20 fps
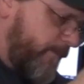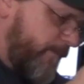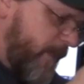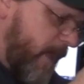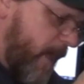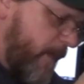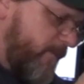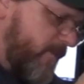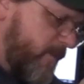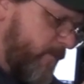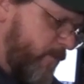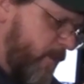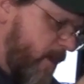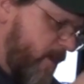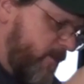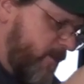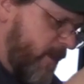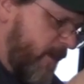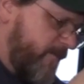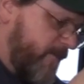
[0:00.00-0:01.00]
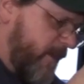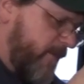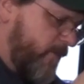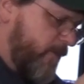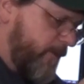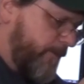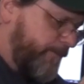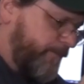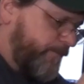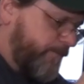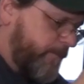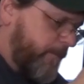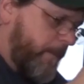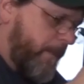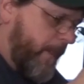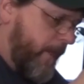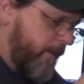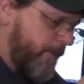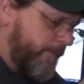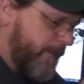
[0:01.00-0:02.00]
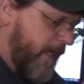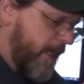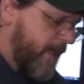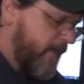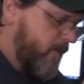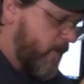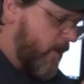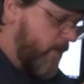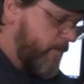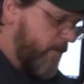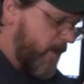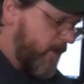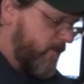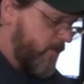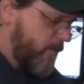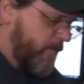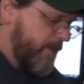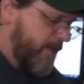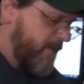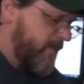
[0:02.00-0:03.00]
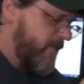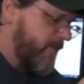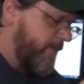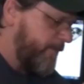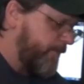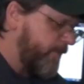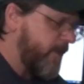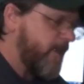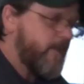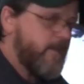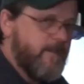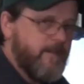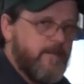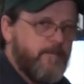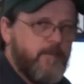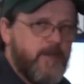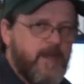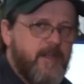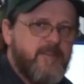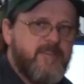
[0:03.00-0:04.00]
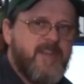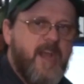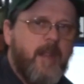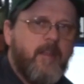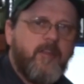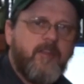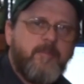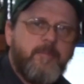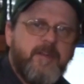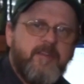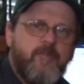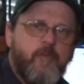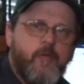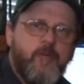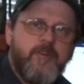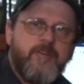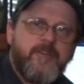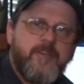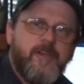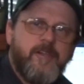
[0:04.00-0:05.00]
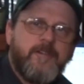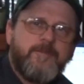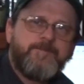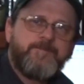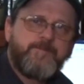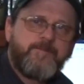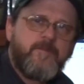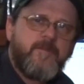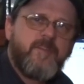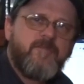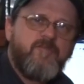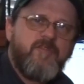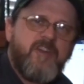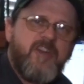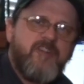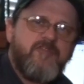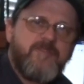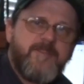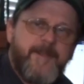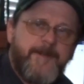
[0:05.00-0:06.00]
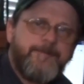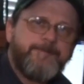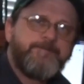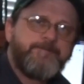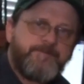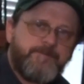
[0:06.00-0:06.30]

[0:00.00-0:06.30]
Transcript: Yeah, I'm surprised. I've never had garbanzo beans and anything but a salad before, so it's very interesting.